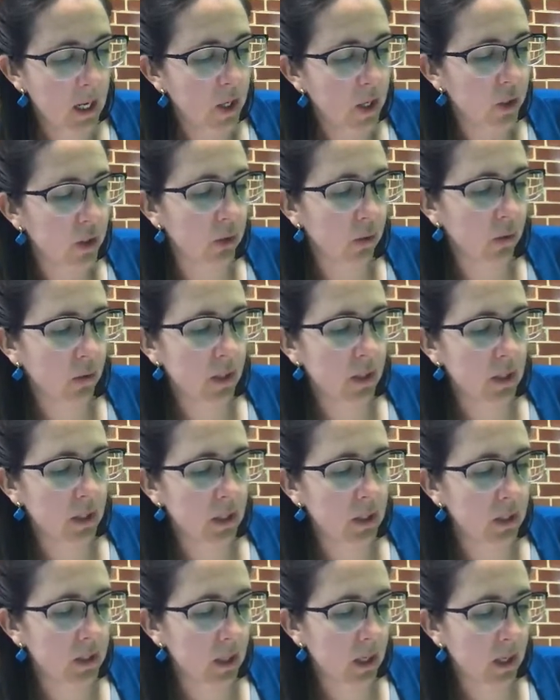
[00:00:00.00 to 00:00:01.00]
So this
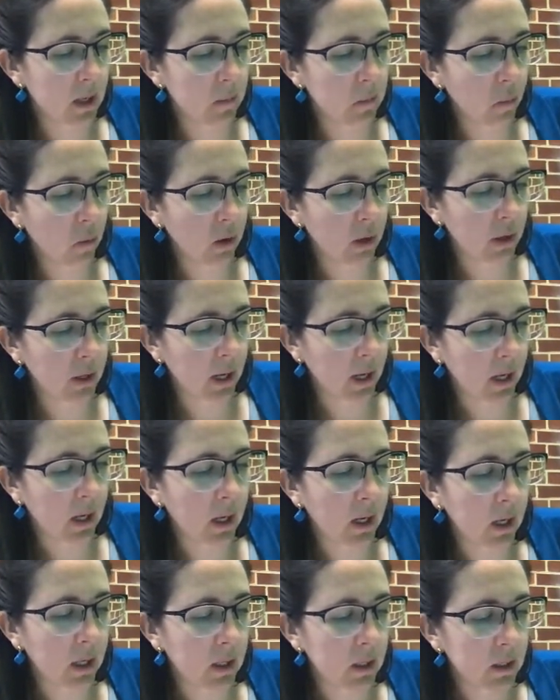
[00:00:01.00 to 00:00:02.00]
is
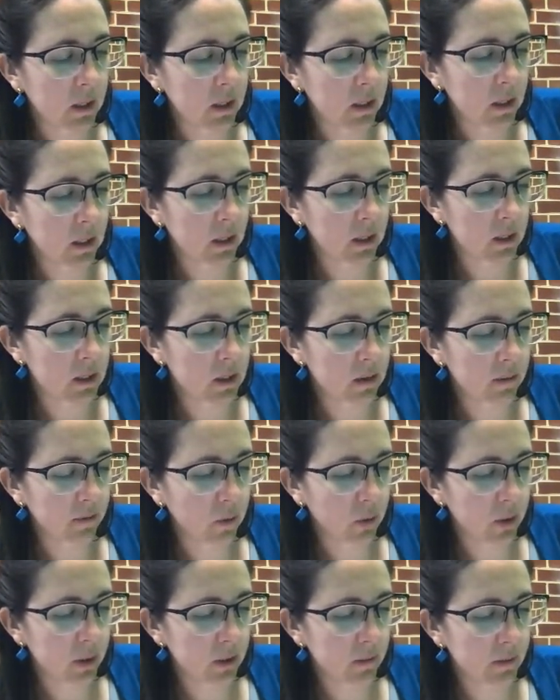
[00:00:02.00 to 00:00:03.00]
M1A is the
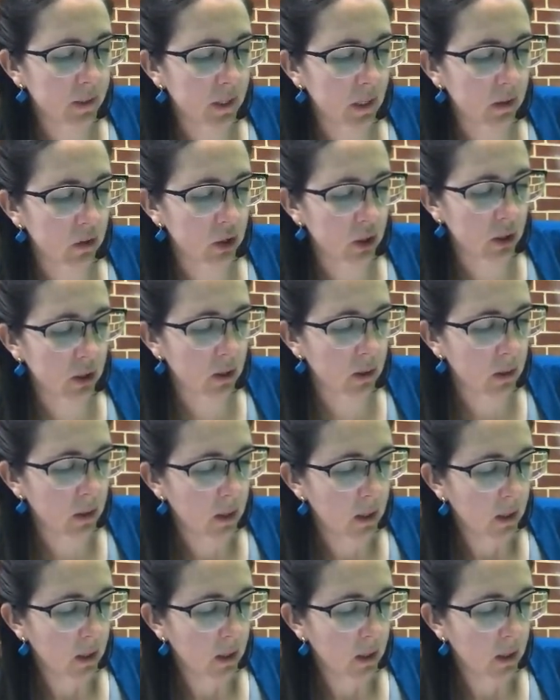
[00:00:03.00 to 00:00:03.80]
force of tension